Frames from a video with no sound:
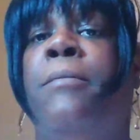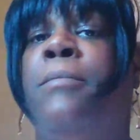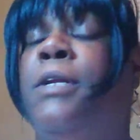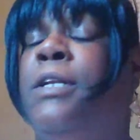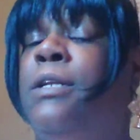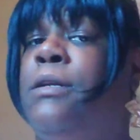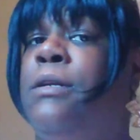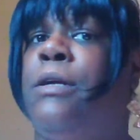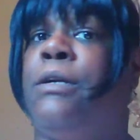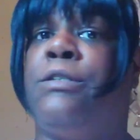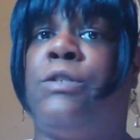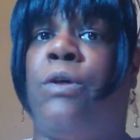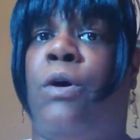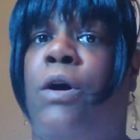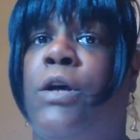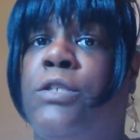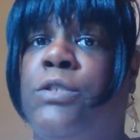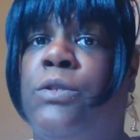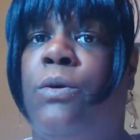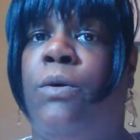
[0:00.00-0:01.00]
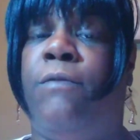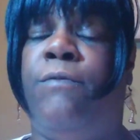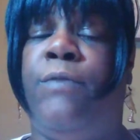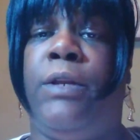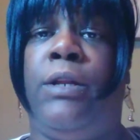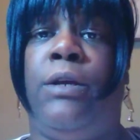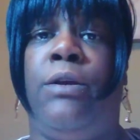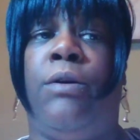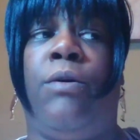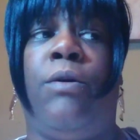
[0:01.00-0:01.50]
But then there's also a
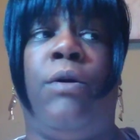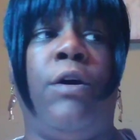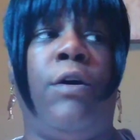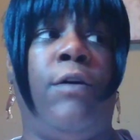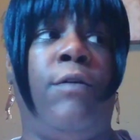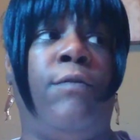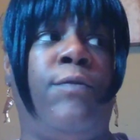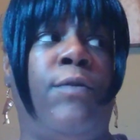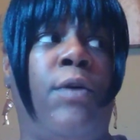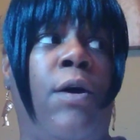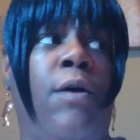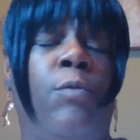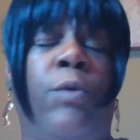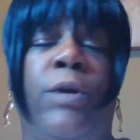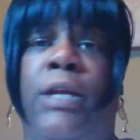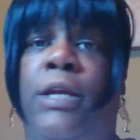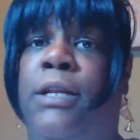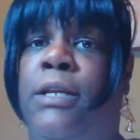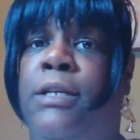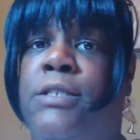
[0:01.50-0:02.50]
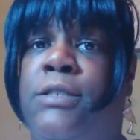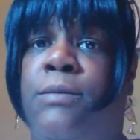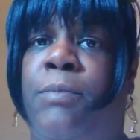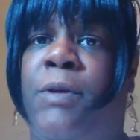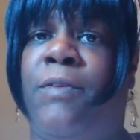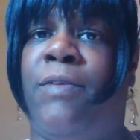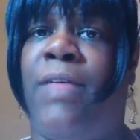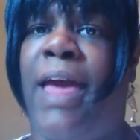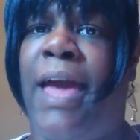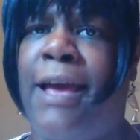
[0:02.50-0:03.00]
video of when
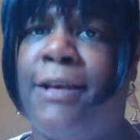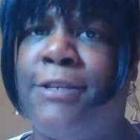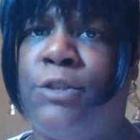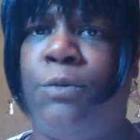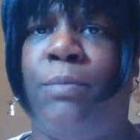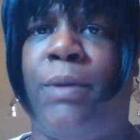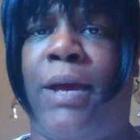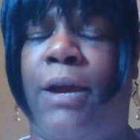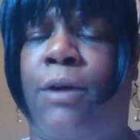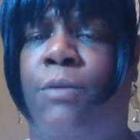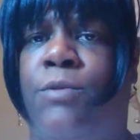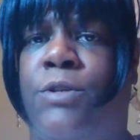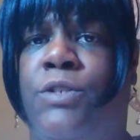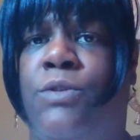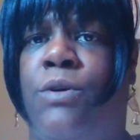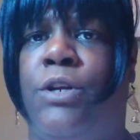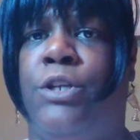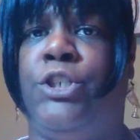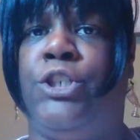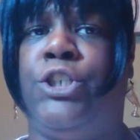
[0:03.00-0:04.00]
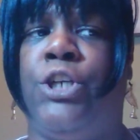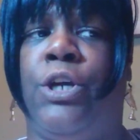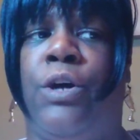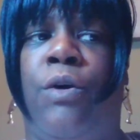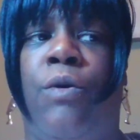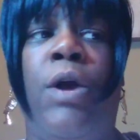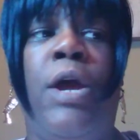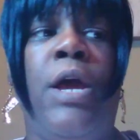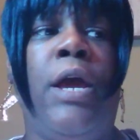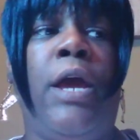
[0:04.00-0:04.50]
Elizabeth Hasselbeck was on the
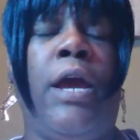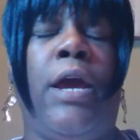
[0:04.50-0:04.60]
show,